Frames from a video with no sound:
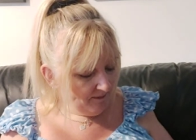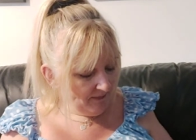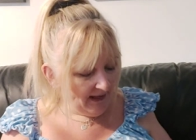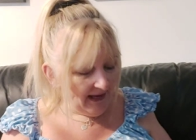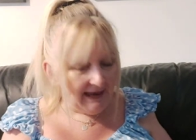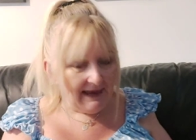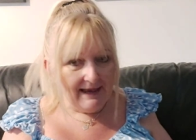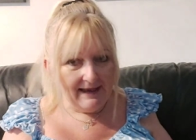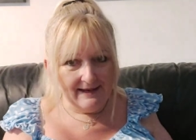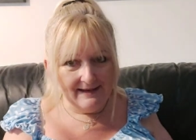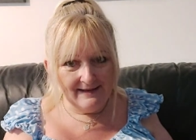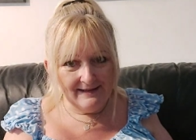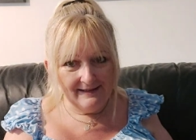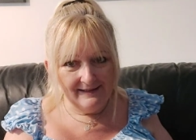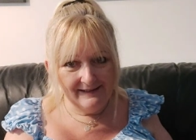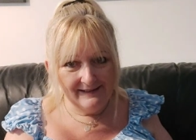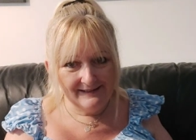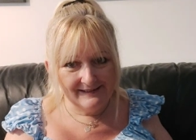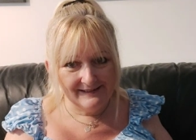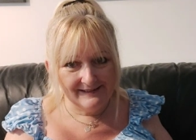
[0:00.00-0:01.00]
But,
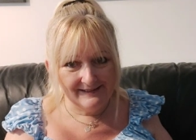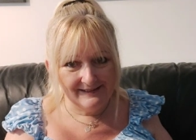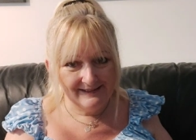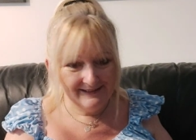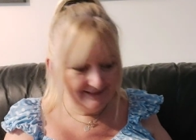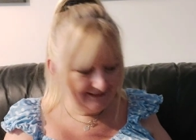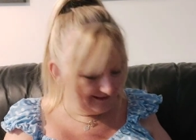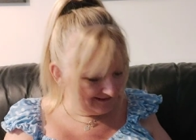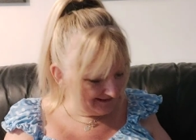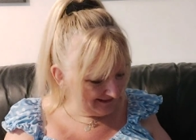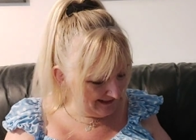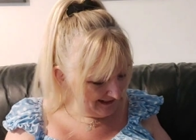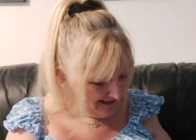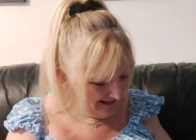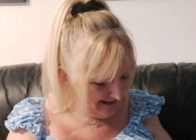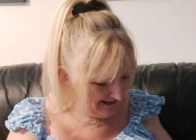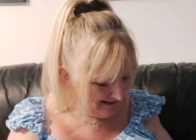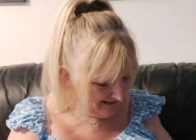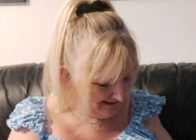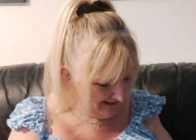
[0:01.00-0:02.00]

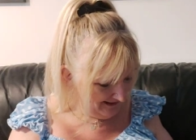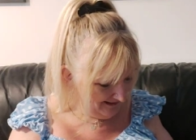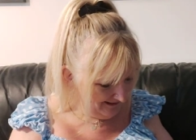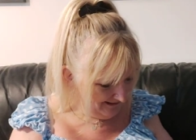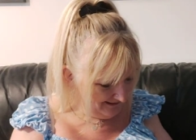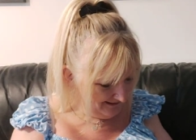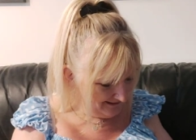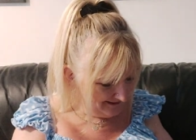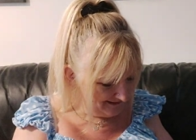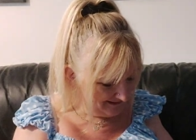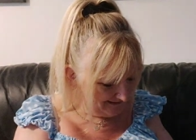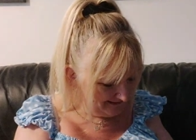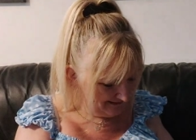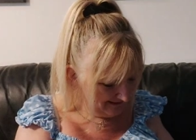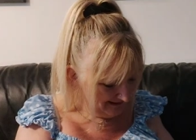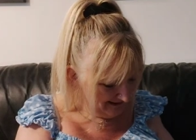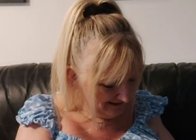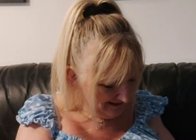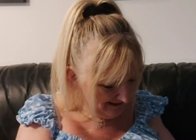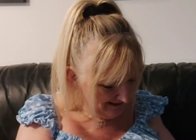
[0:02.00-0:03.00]
saying that,
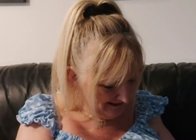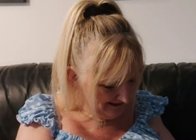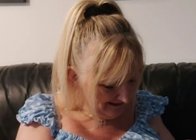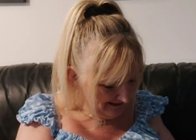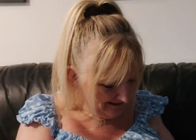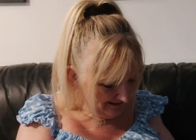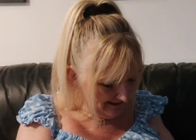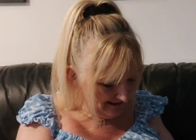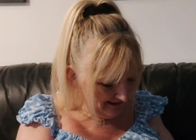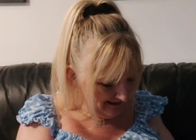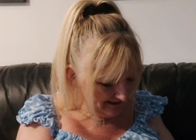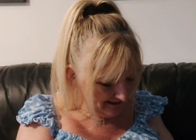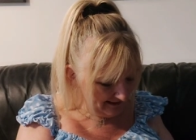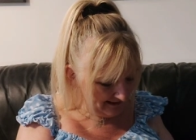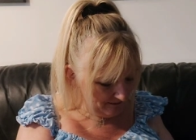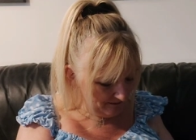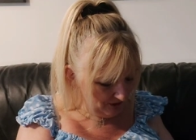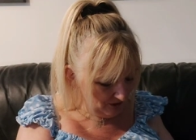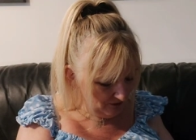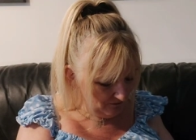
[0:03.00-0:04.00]
they had
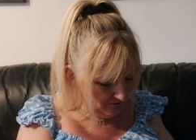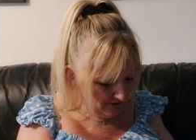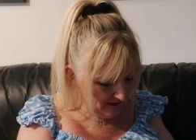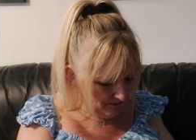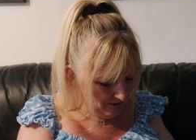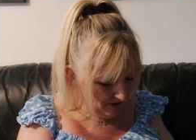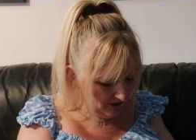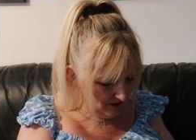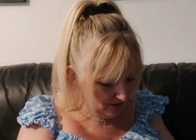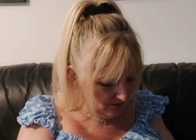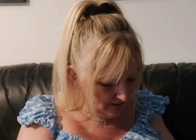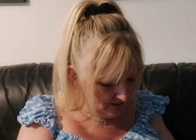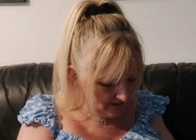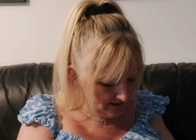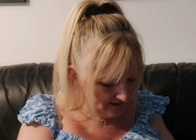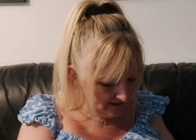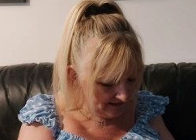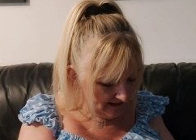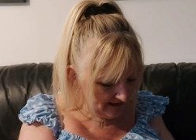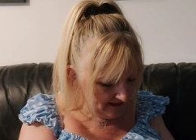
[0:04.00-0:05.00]
some new
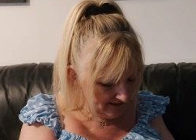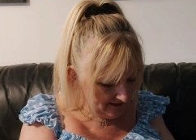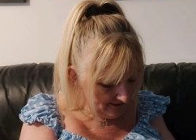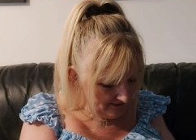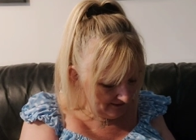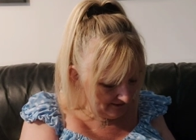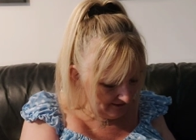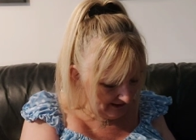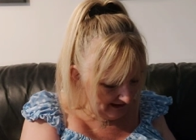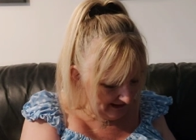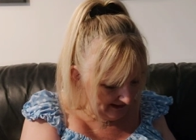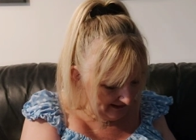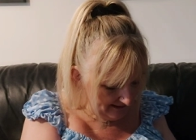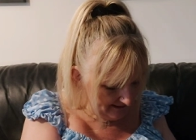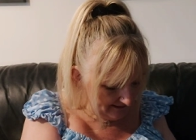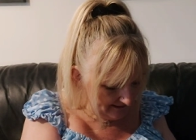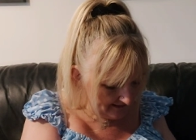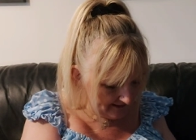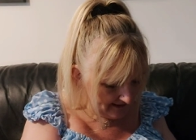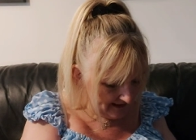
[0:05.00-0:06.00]
Fabulosas in that I
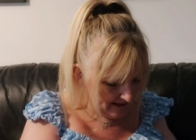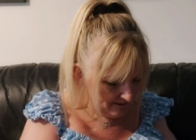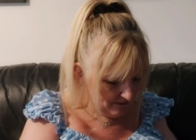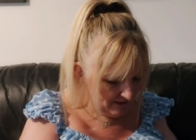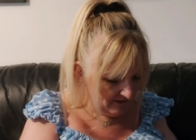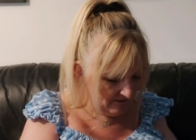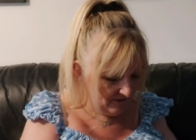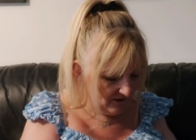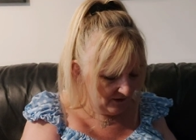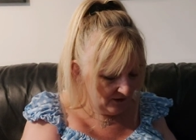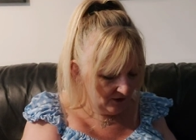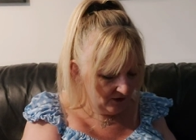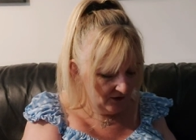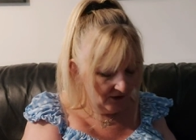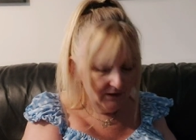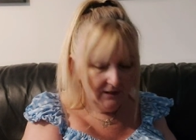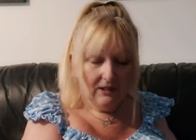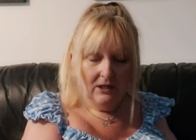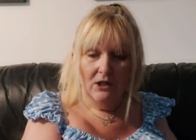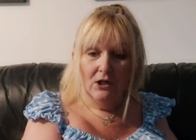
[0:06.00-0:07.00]
hadn't seen before,
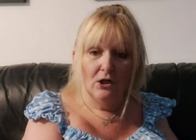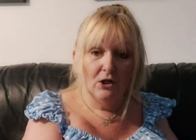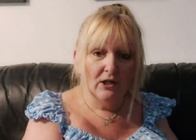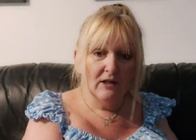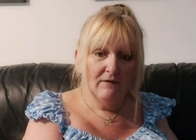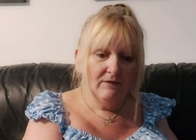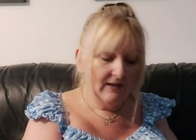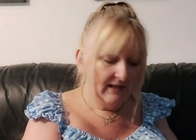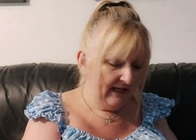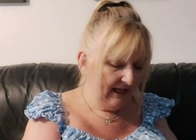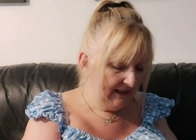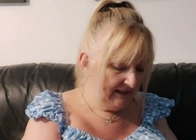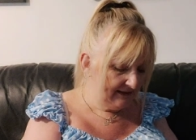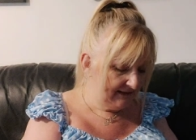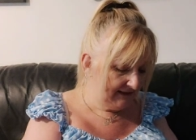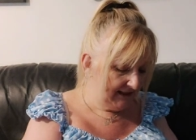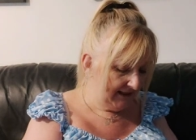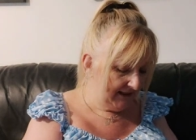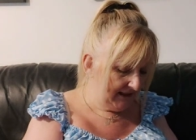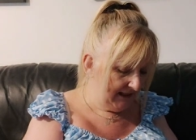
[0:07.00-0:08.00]
or if I had
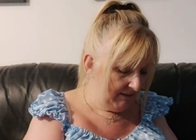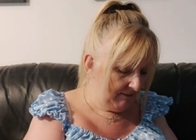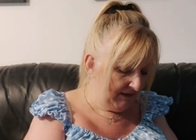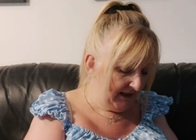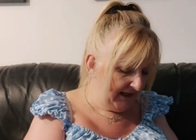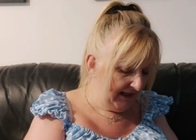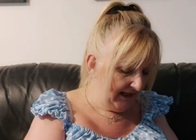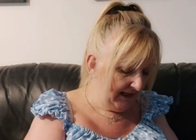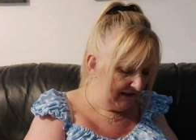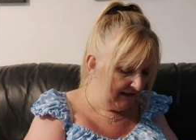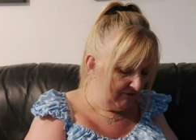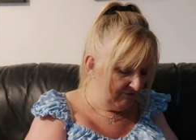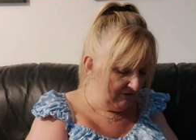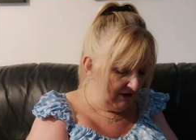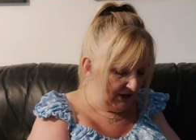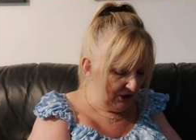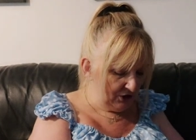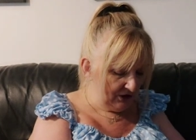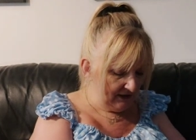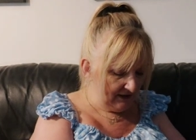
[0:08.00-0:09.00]
seen them, they hadn't
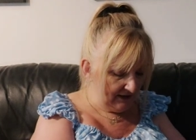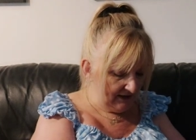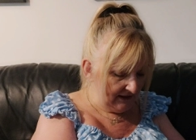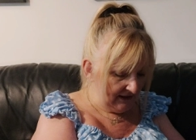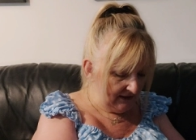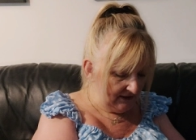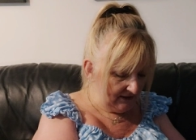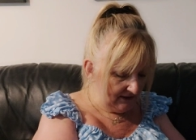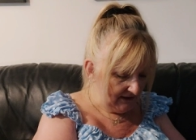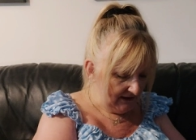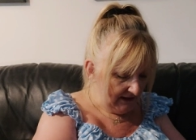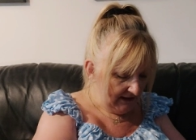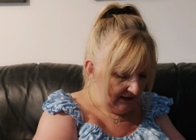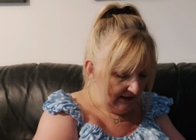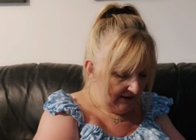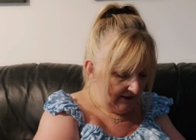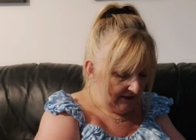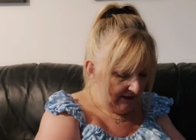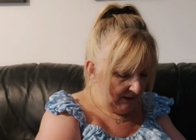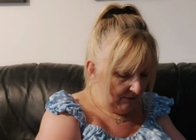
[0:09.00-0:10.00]
registered.
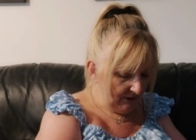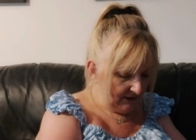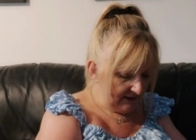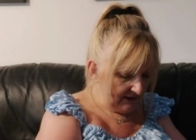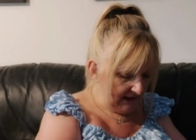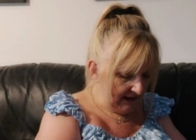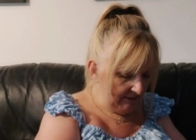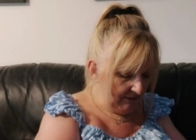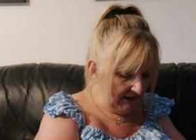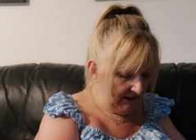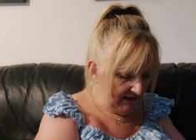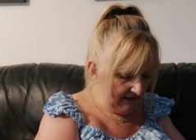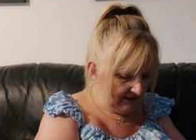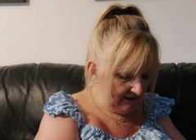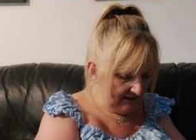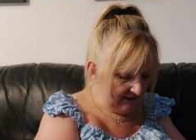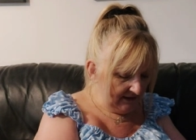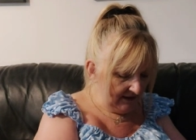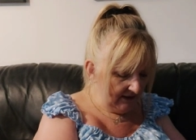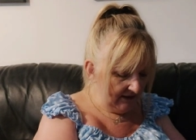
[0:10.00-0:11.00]
That one's coming
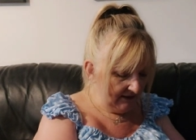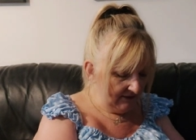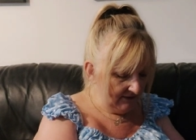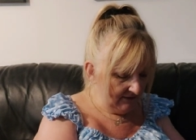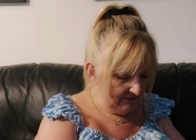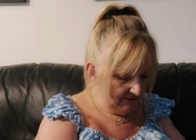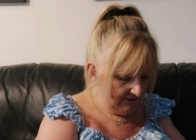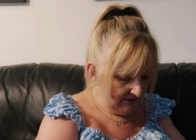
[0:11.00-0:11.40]
undone.